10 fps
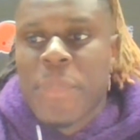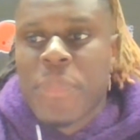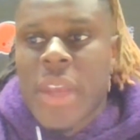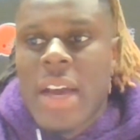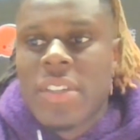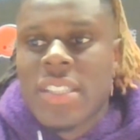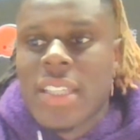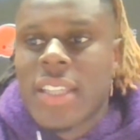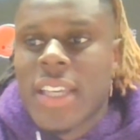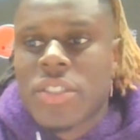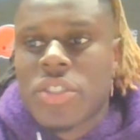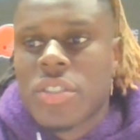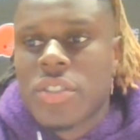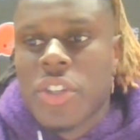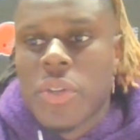obviously things
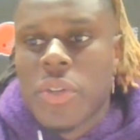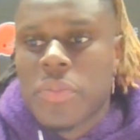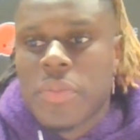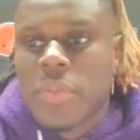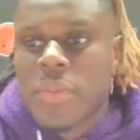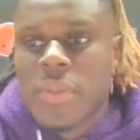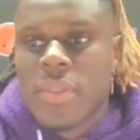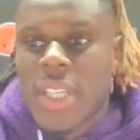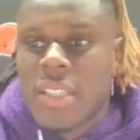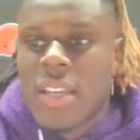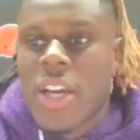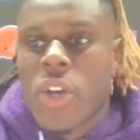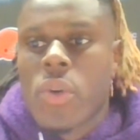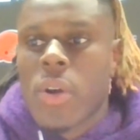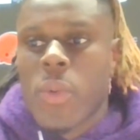just, you know, tend to not
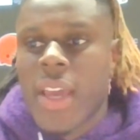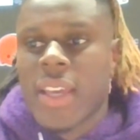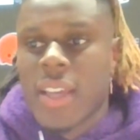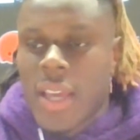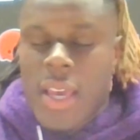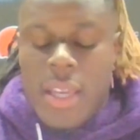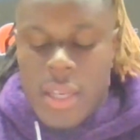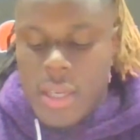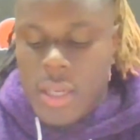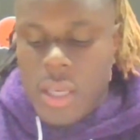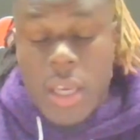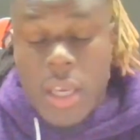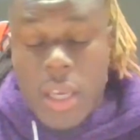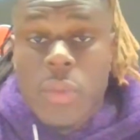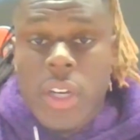go our way, and it
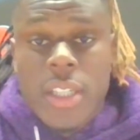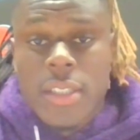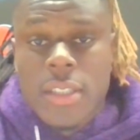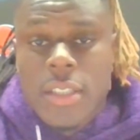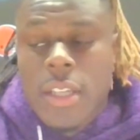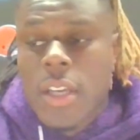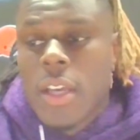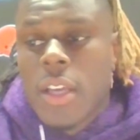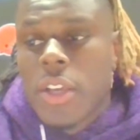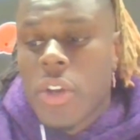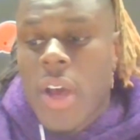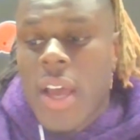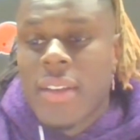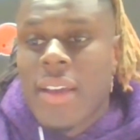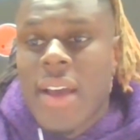is what it is. You know,
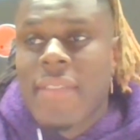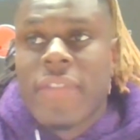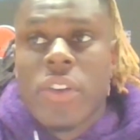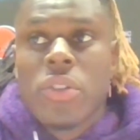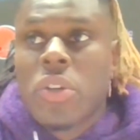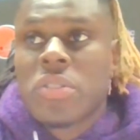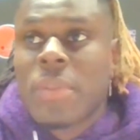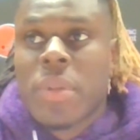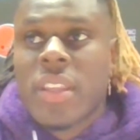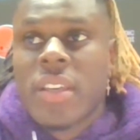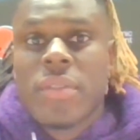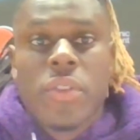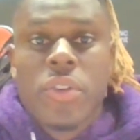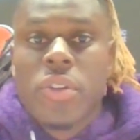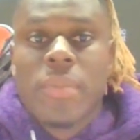I feel no sympathy
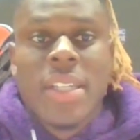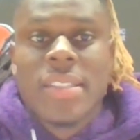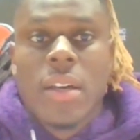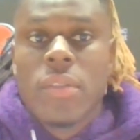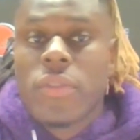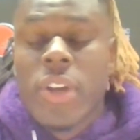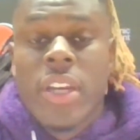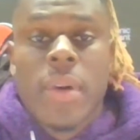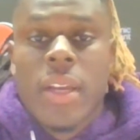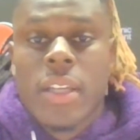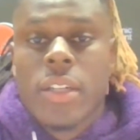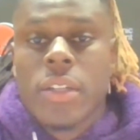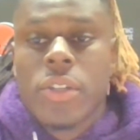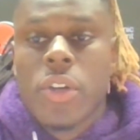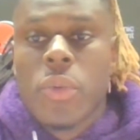for myself or anybody here.
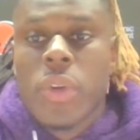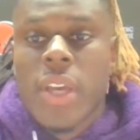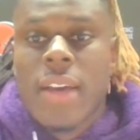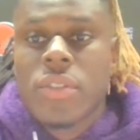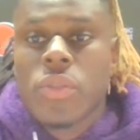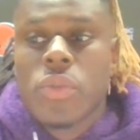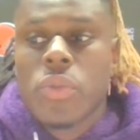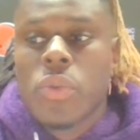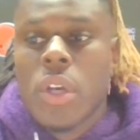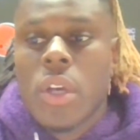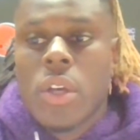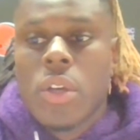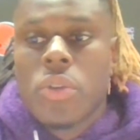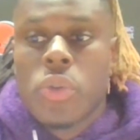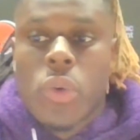You know, we have to
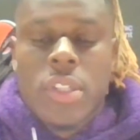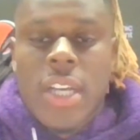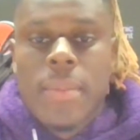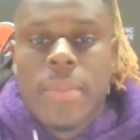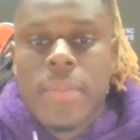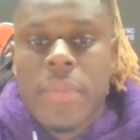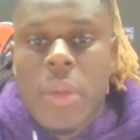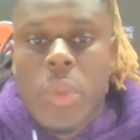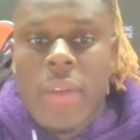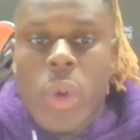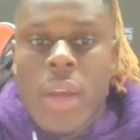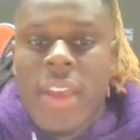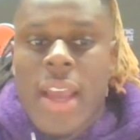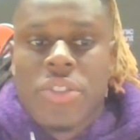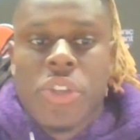do our job, and we have
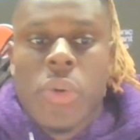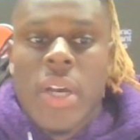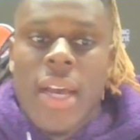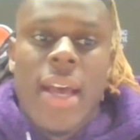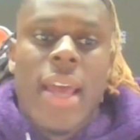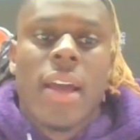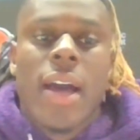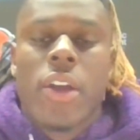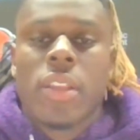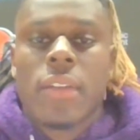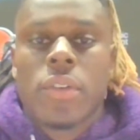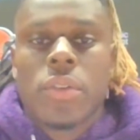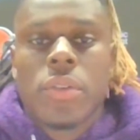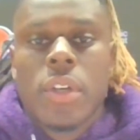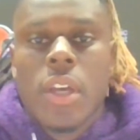to execute at a higher
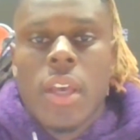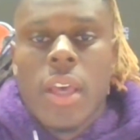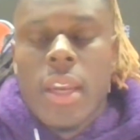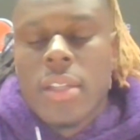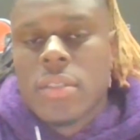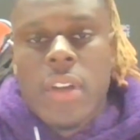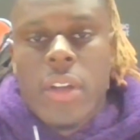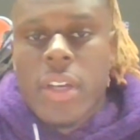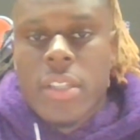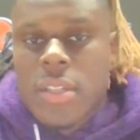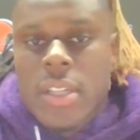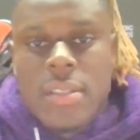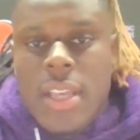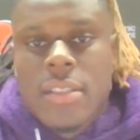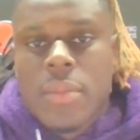level, and it's
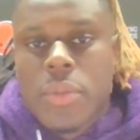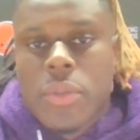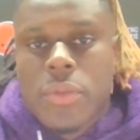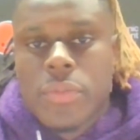that simple.